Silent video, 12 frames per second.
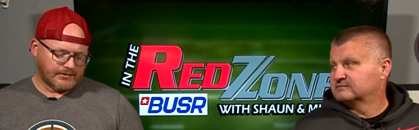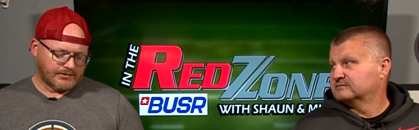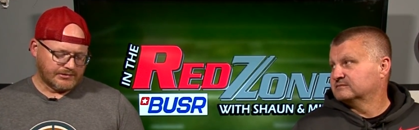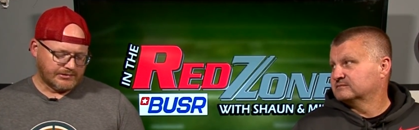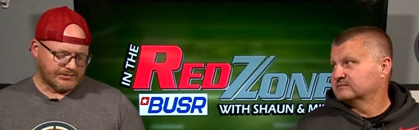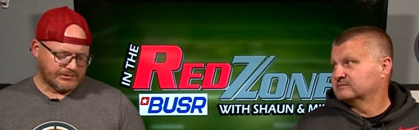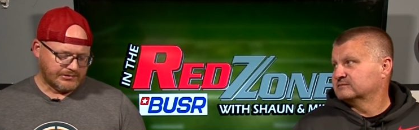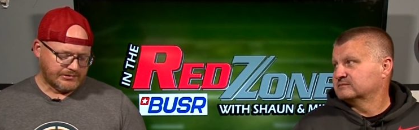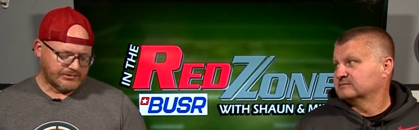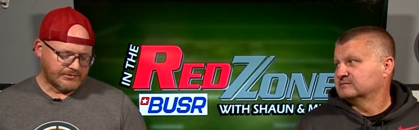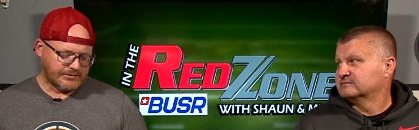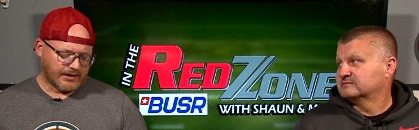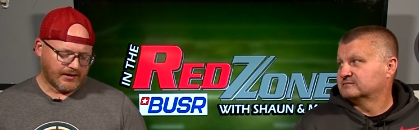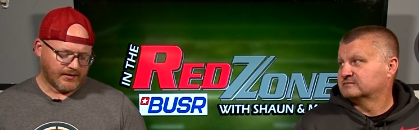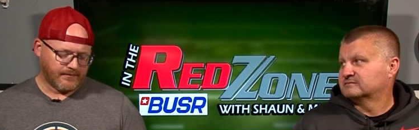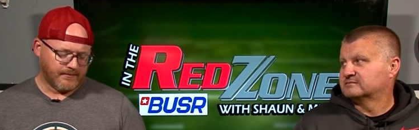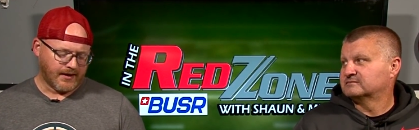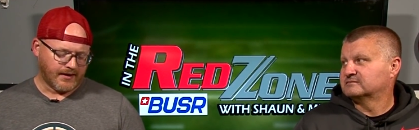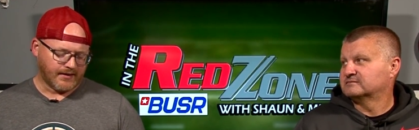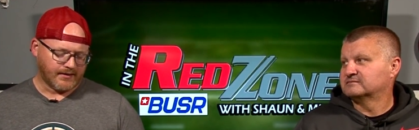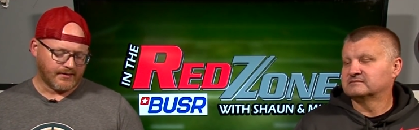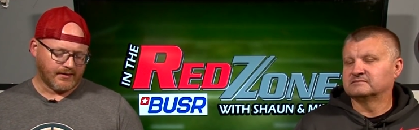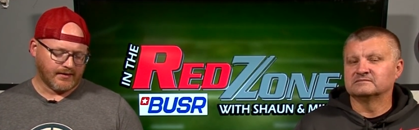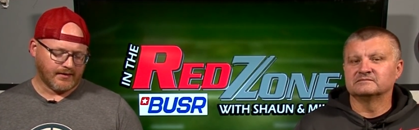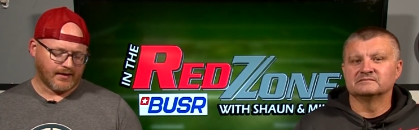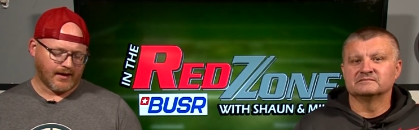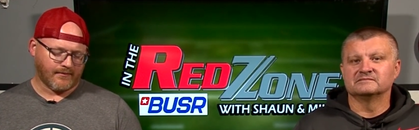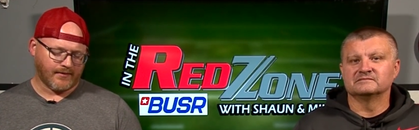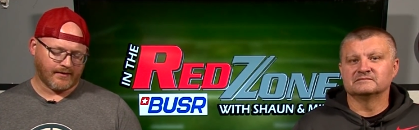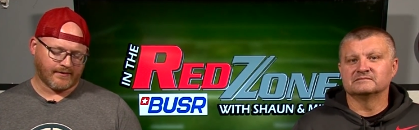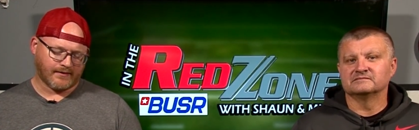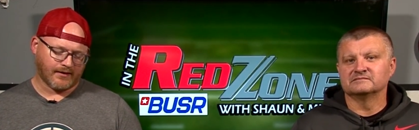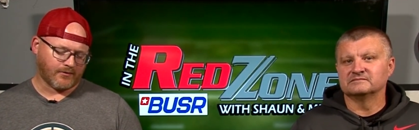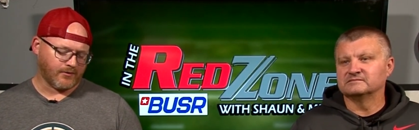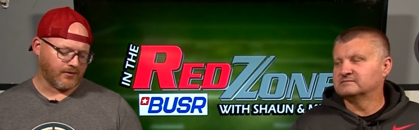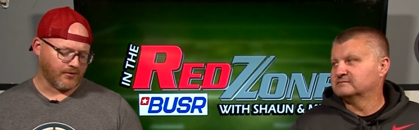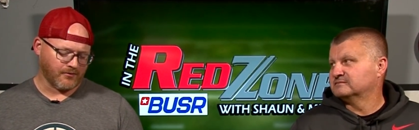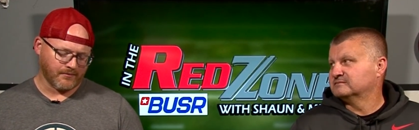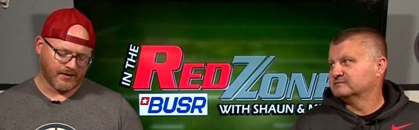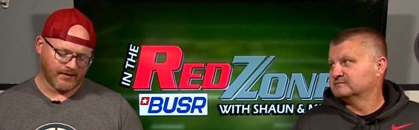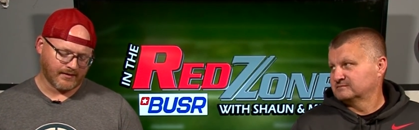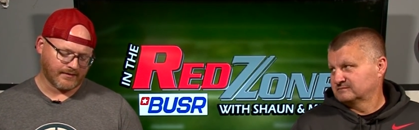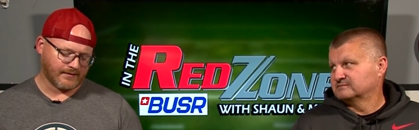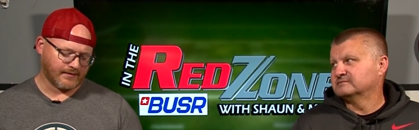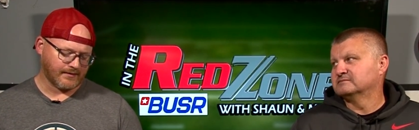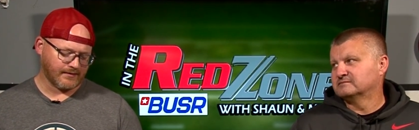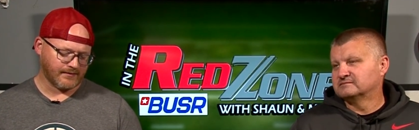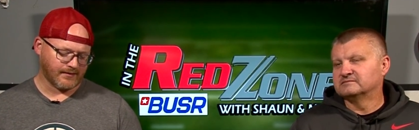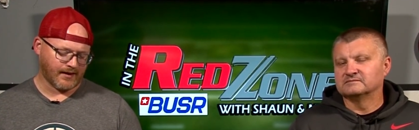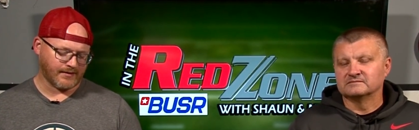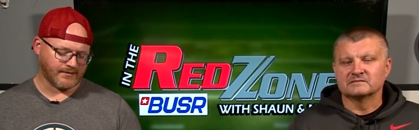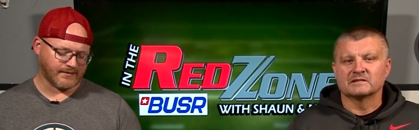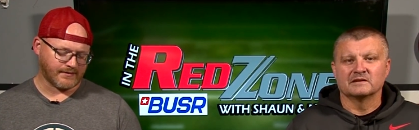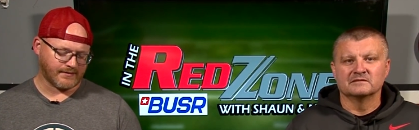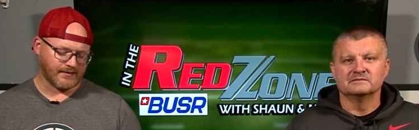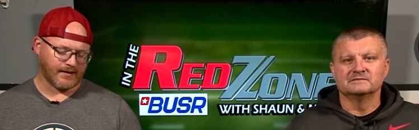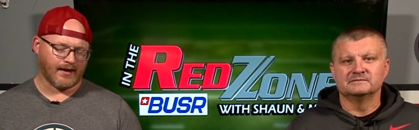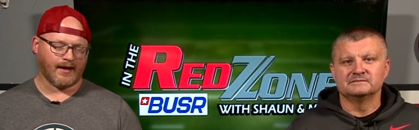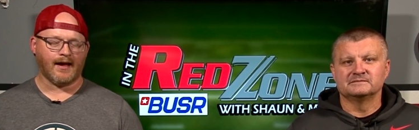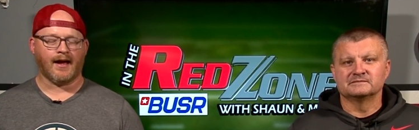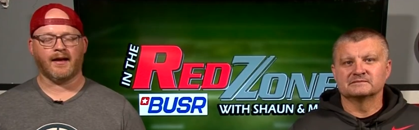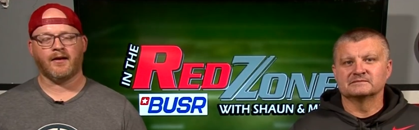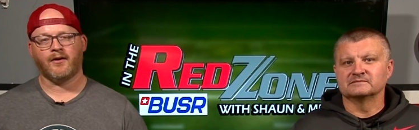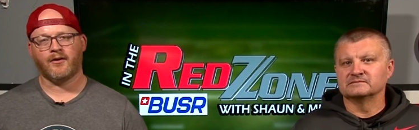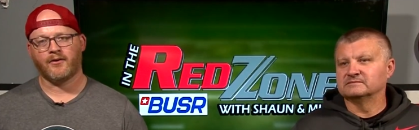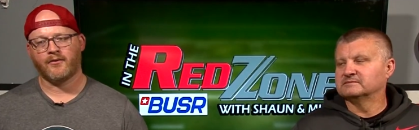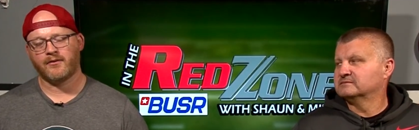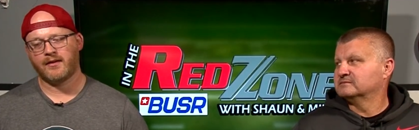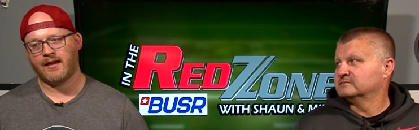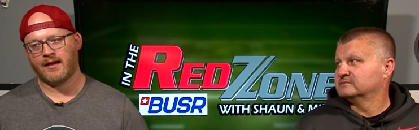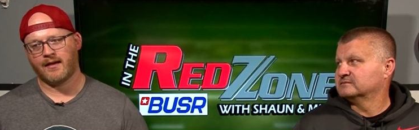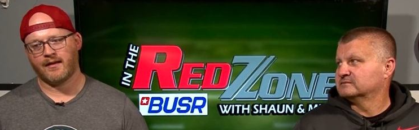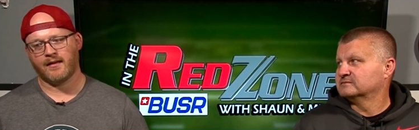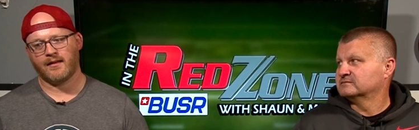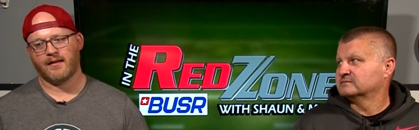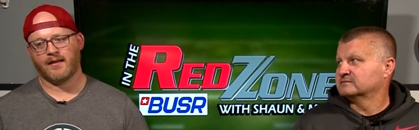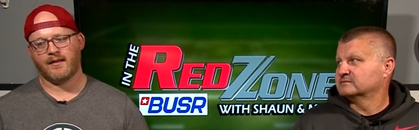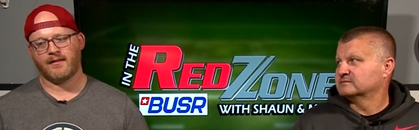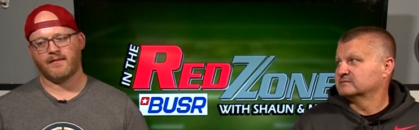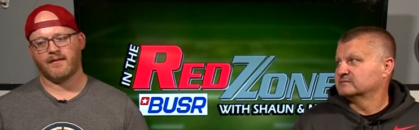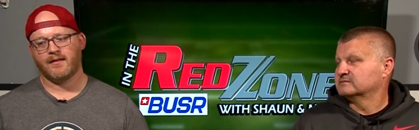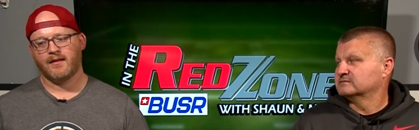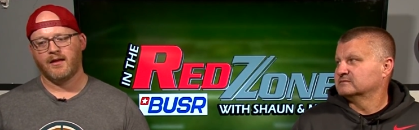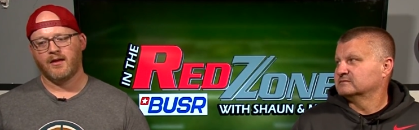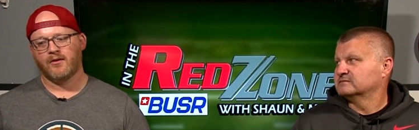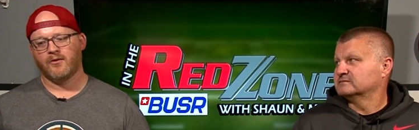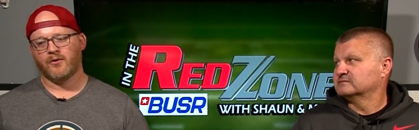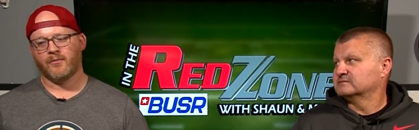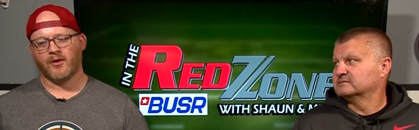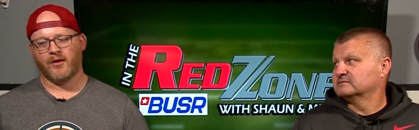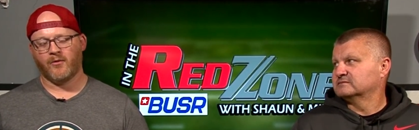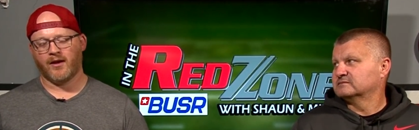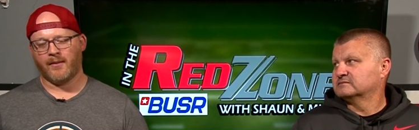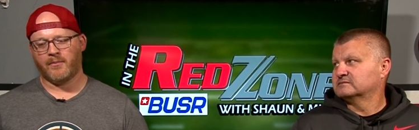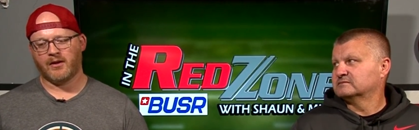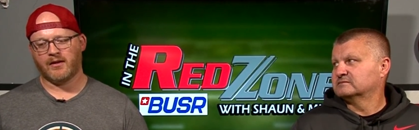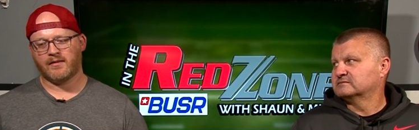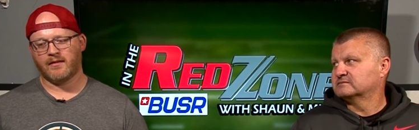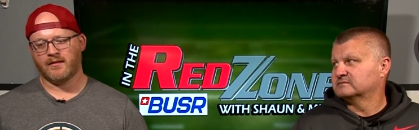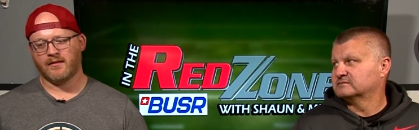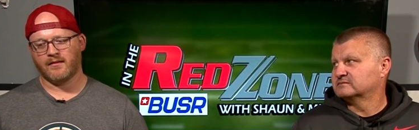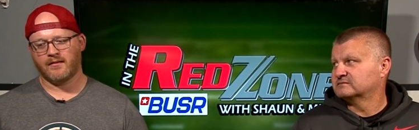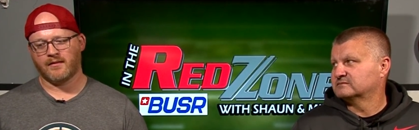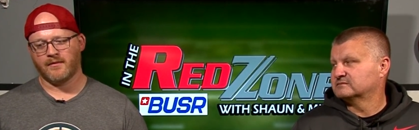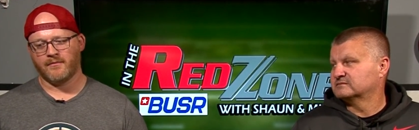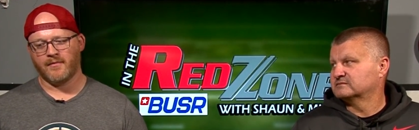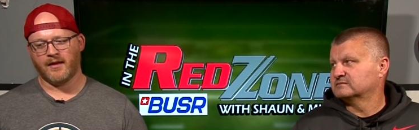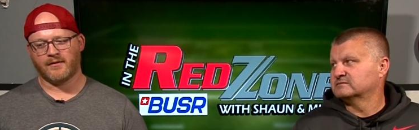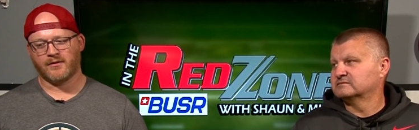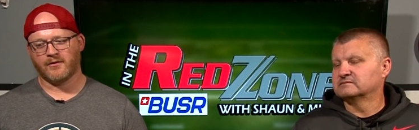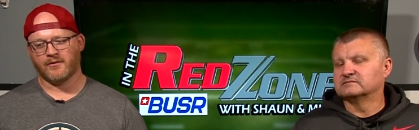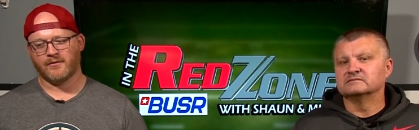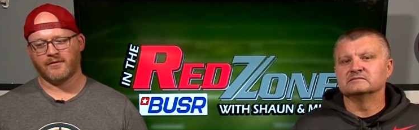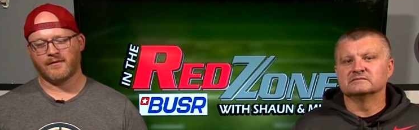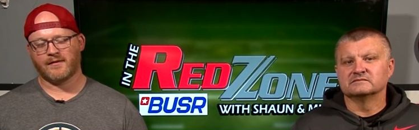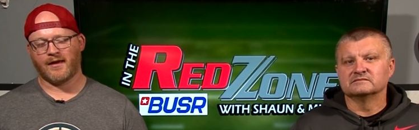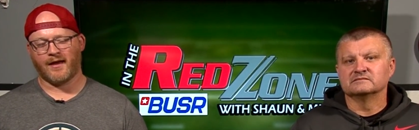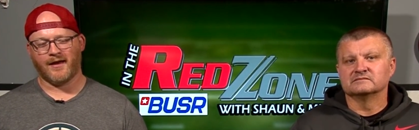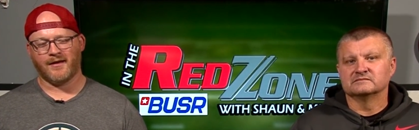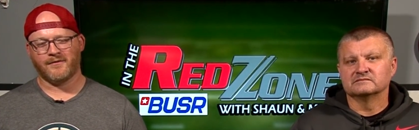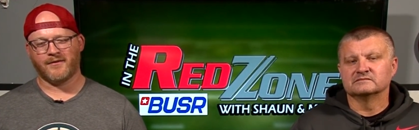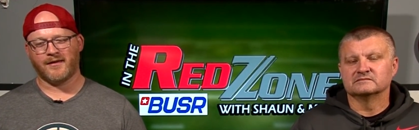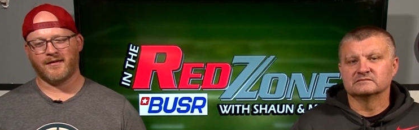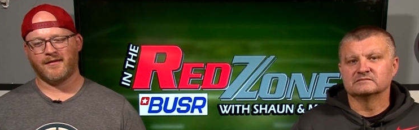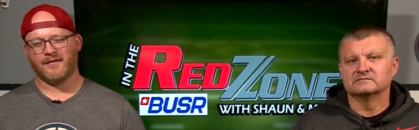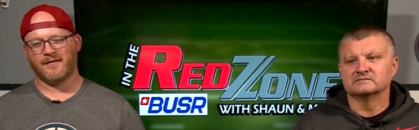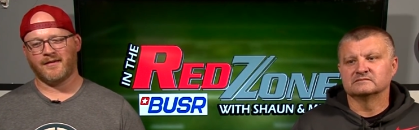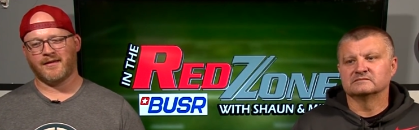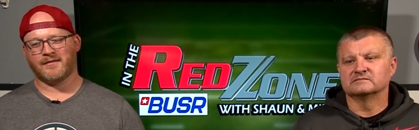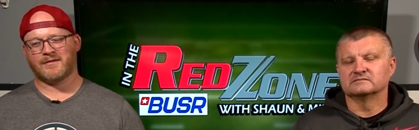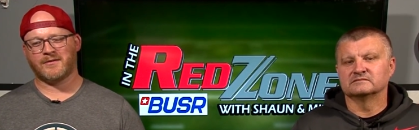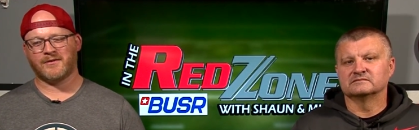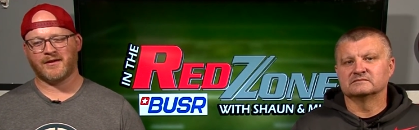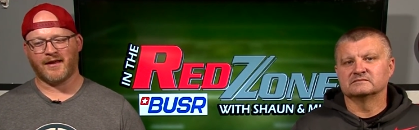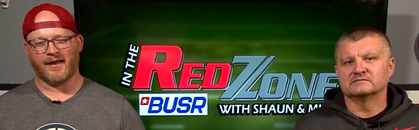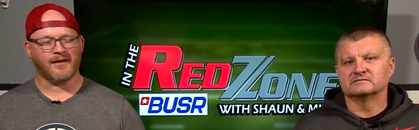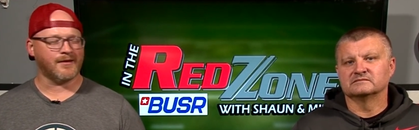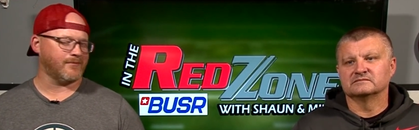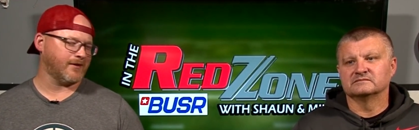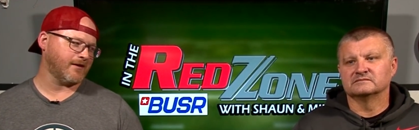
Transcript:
Speaker 1: Ooh, man, I'm gonna stick with Ole Miss. I just, okay. I, I, know, yeah. normally, when I put the the mental side of it into it, I end up